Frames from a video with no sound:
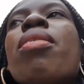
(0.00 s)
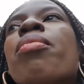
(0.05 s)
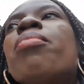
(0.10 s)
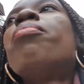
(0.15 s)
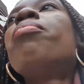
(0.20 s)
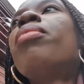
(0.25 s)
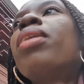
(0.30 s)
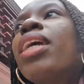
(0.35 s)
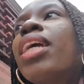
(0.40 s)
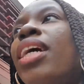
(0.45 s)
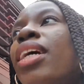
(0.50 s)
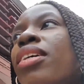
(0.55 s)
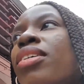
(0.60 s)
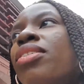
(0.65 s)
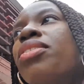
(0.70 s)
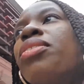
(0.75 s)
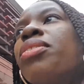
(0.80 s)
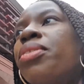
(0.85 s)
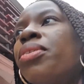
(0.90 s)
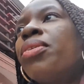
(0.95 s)
But yeah,
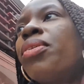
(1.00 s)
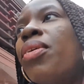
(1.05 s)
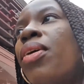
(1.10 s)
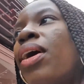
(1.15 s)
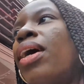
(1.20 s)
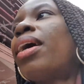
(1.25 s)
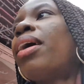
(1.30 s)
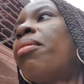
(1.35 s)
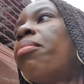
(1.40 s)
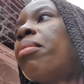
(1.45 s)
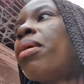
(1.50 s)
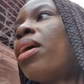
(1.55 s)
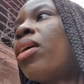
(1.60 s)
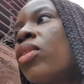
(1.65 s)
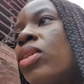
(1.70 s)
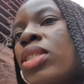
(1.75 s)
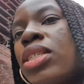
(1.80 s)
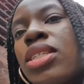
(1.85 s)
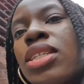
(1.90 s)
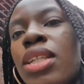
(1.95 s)
so I am
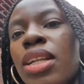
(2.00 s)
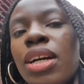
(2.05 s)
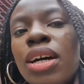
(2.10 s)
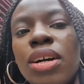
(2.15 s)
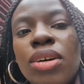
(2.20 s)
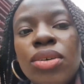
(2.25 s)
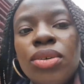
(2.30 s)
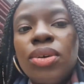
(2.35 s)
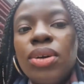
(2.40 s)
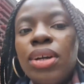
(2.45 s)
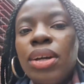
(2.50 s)
out now.